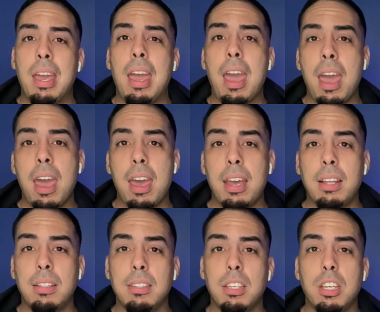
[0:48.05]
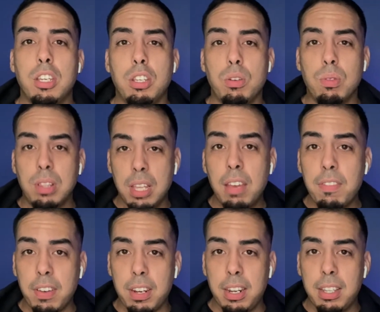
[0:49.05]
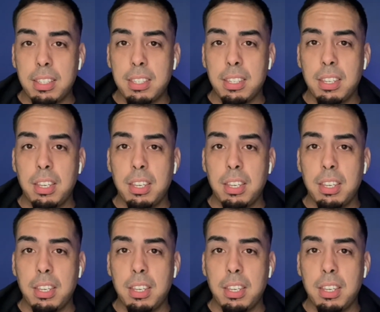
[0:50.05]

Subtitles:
and you live in it,